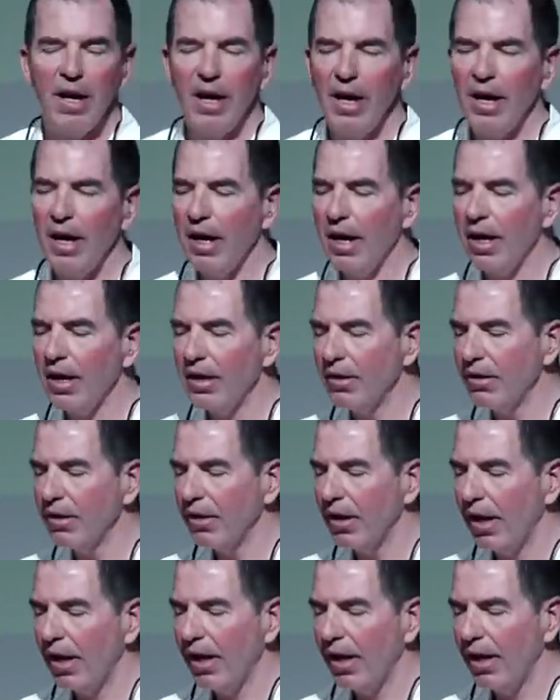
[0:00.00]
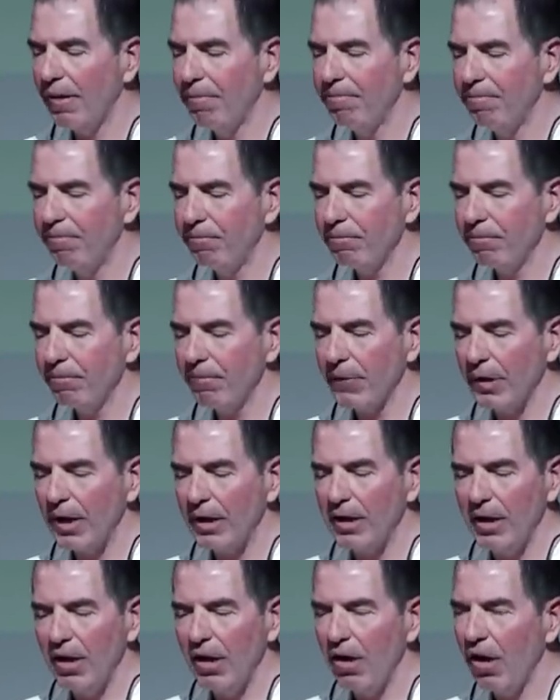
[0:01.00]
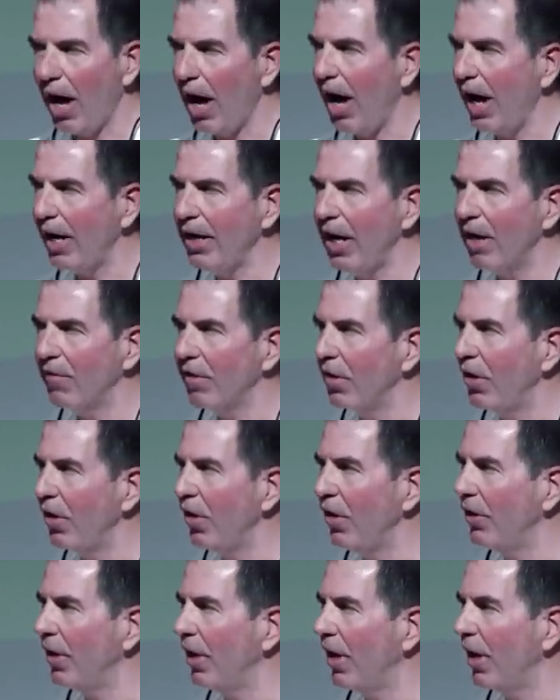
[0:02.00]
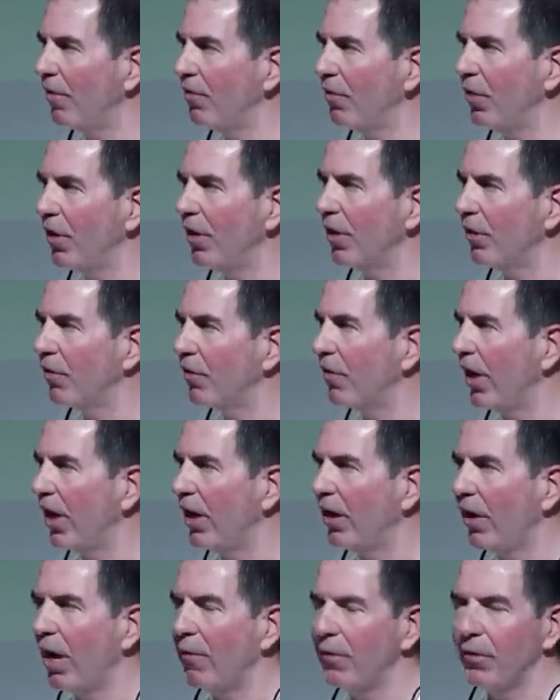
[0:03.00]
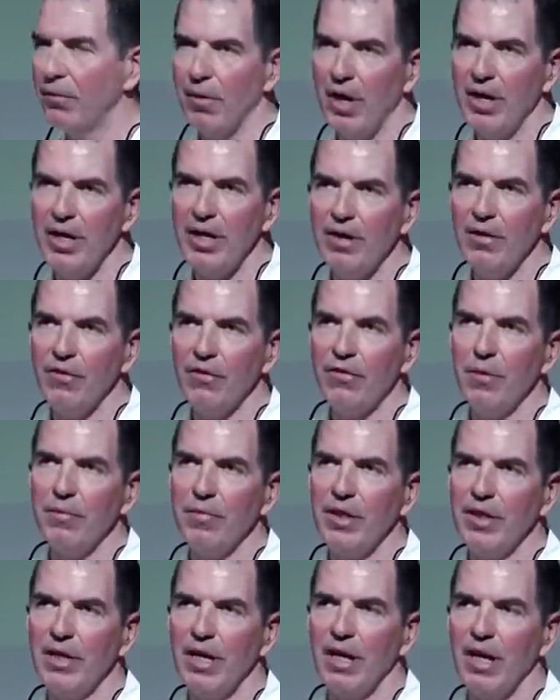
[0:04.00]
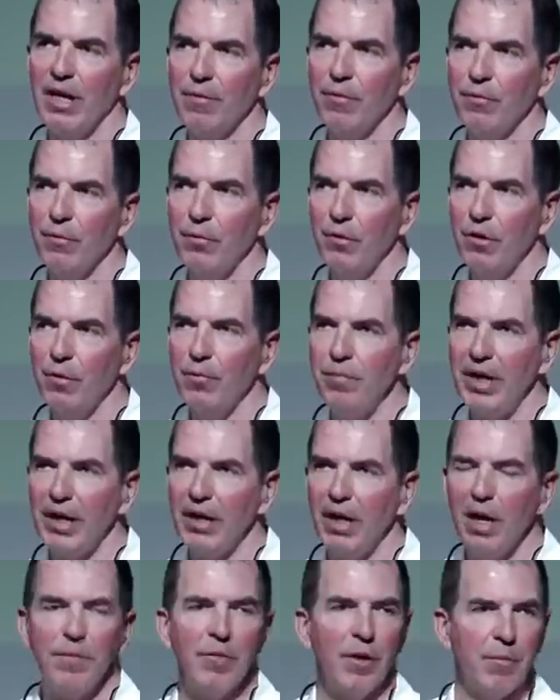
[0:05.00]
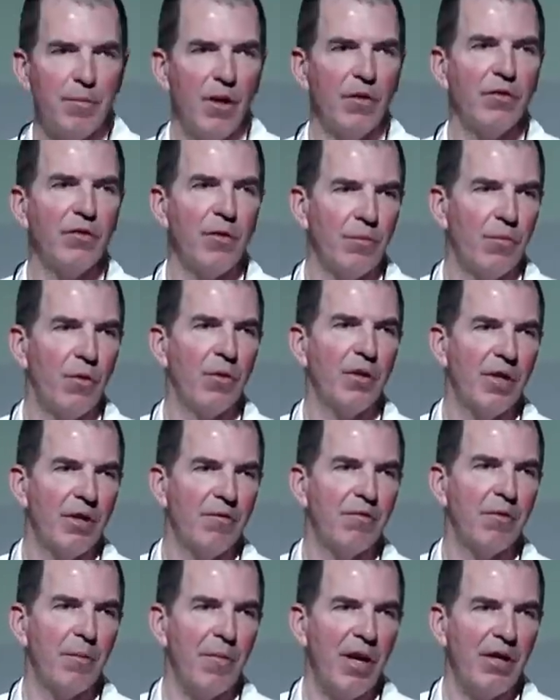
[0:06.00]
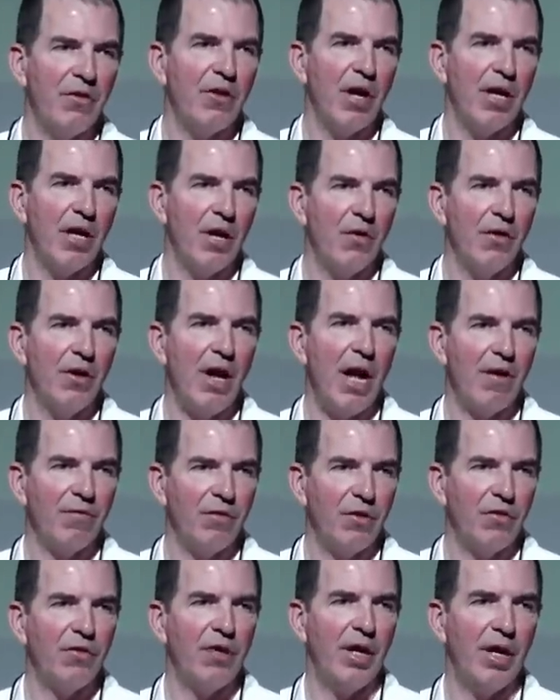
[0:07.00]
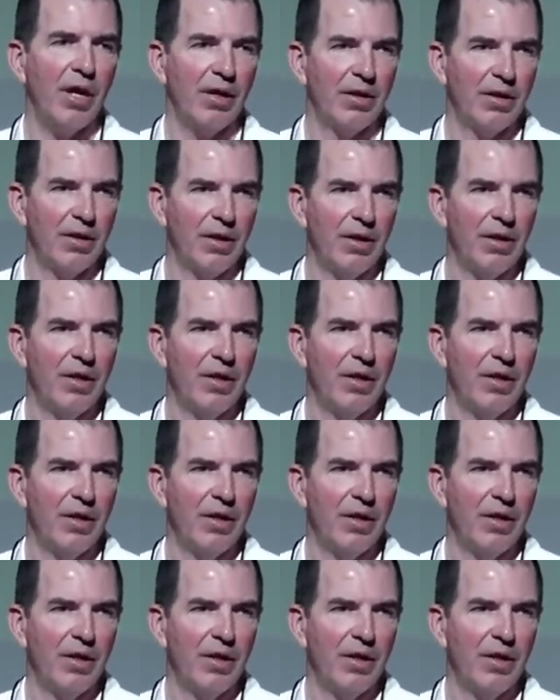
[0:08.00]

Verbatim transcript: And um, you know, I never knew that a few years later I would run into something that would become the most important information I know and have to share.